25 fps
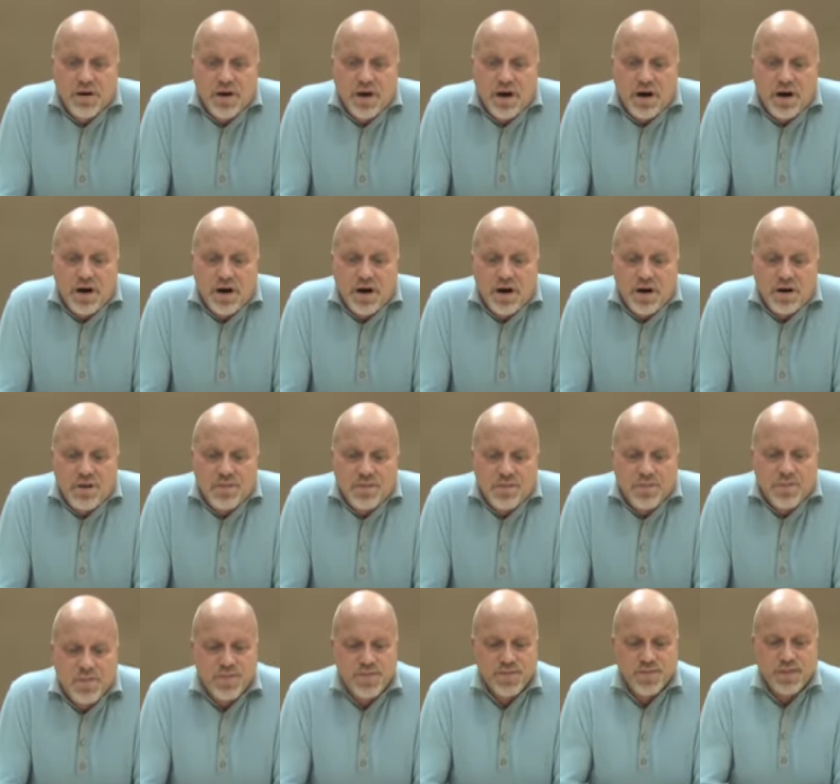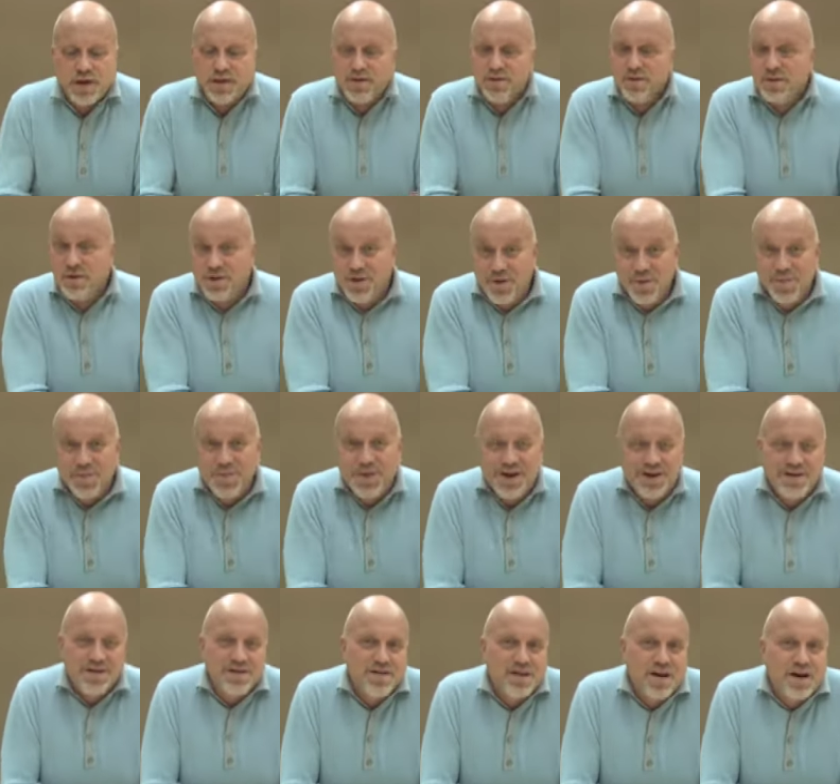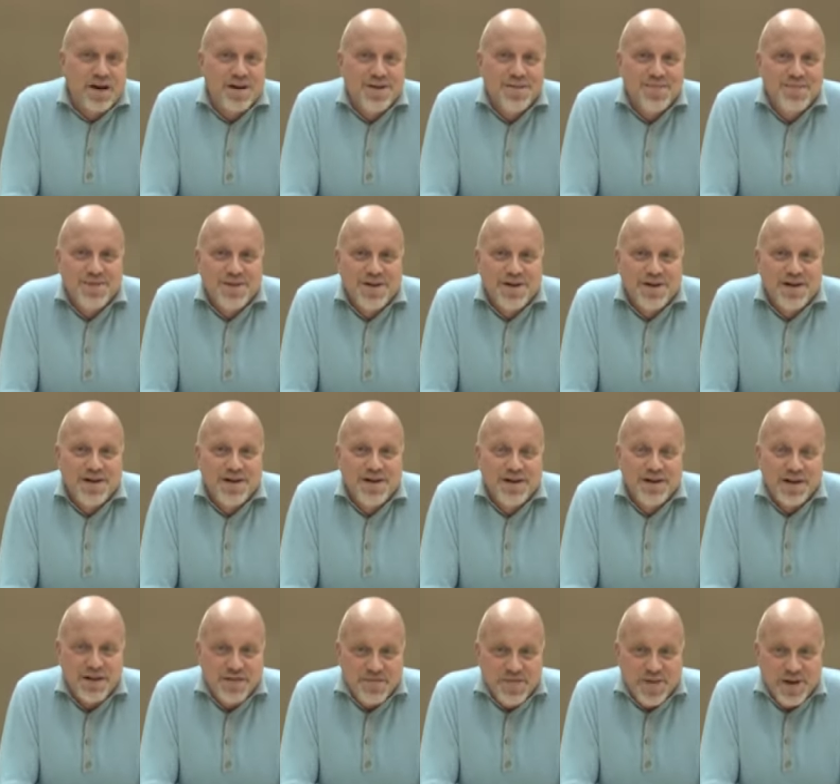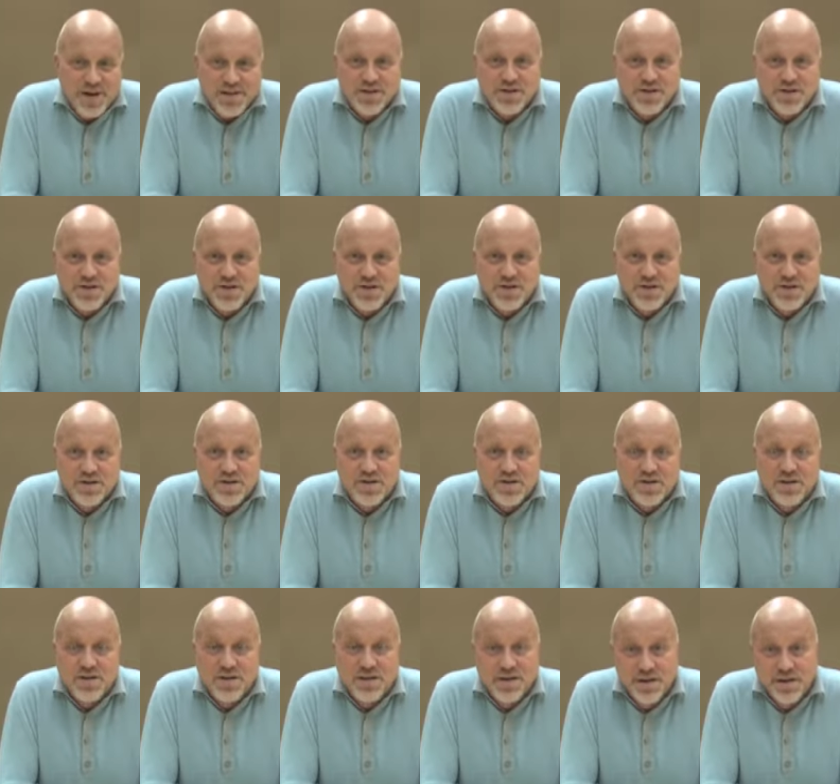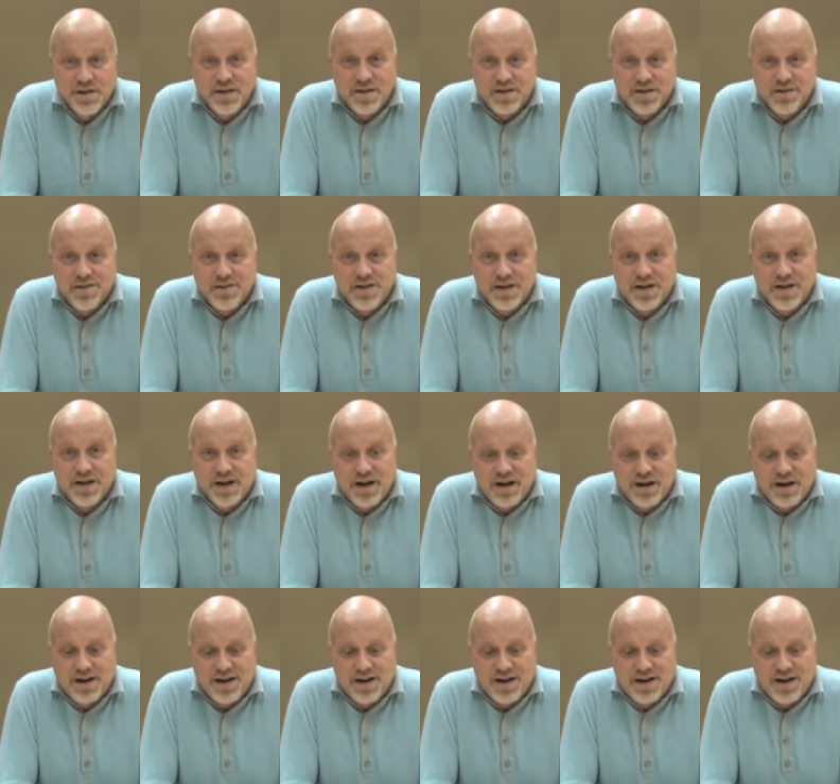uh, under the old paradigm, an investor could hear that